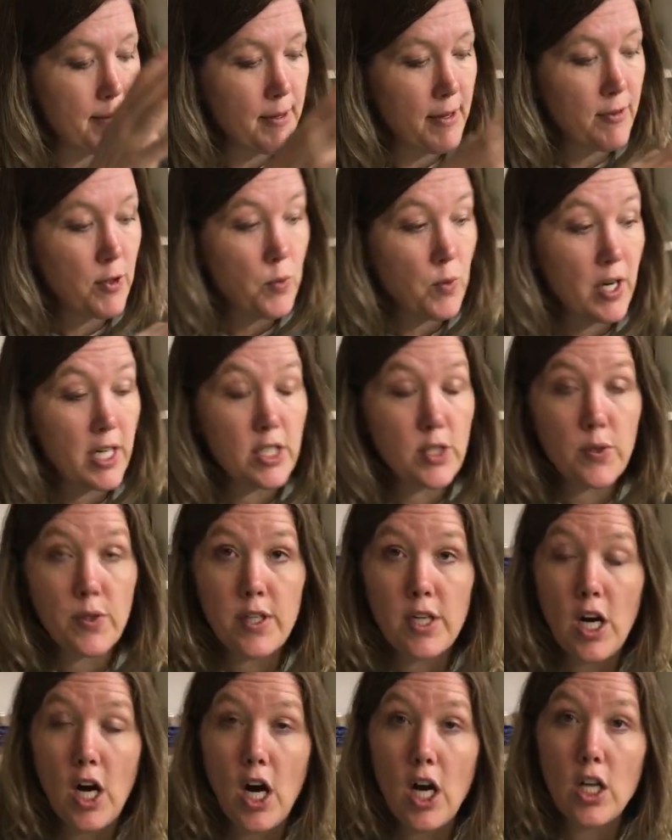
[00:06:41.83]
If you want to do
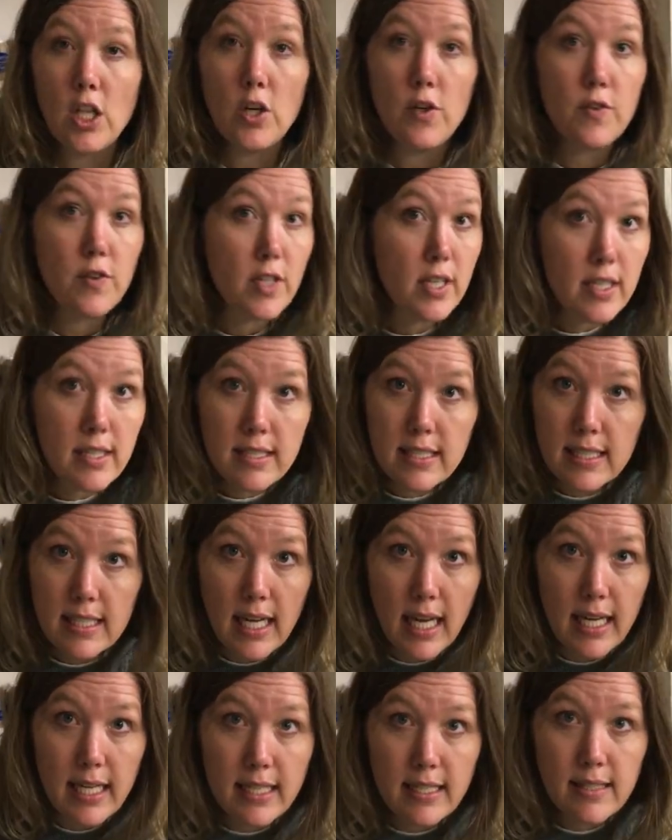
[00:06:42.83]
an all over
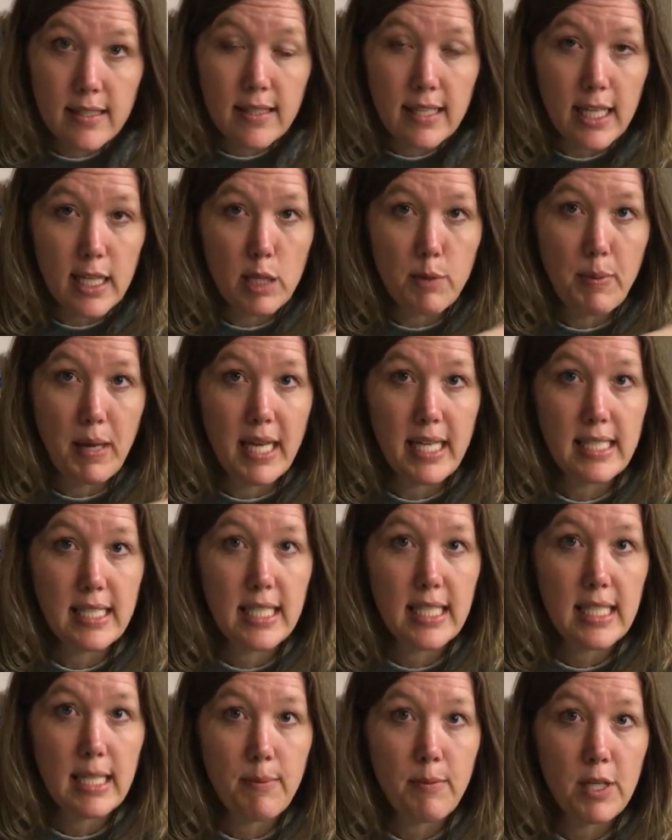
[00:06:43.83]
design, like the
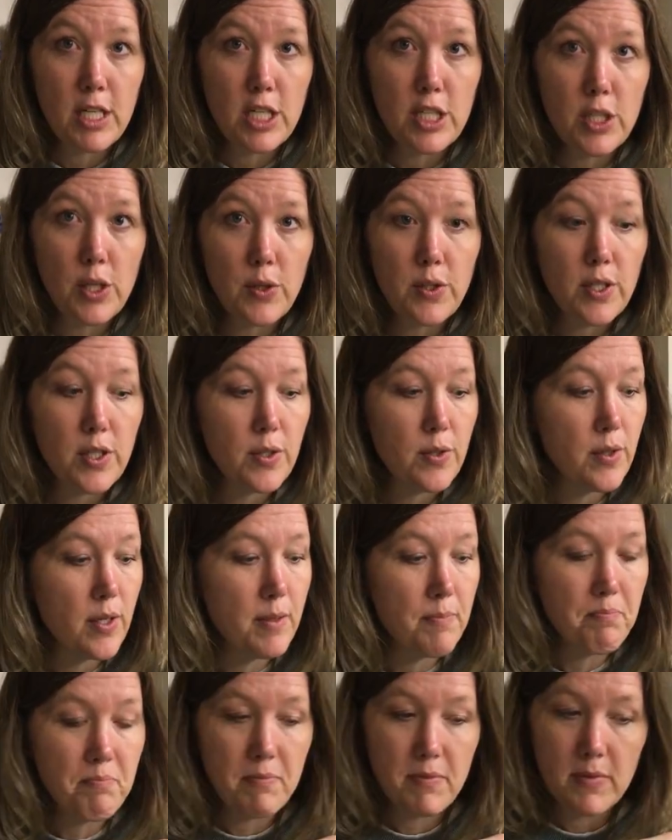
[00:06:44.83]
paisleys I'm going to show you,
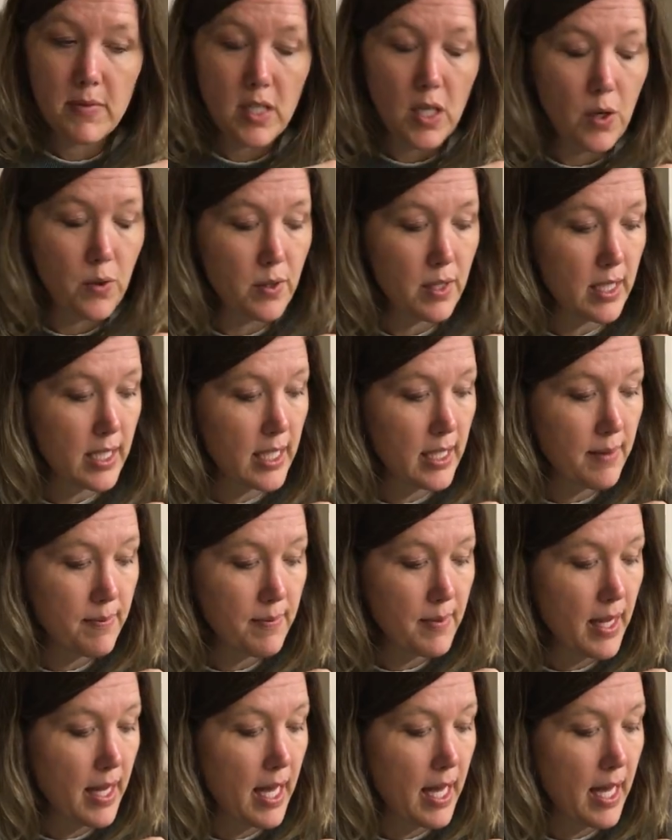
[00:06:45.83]
totally.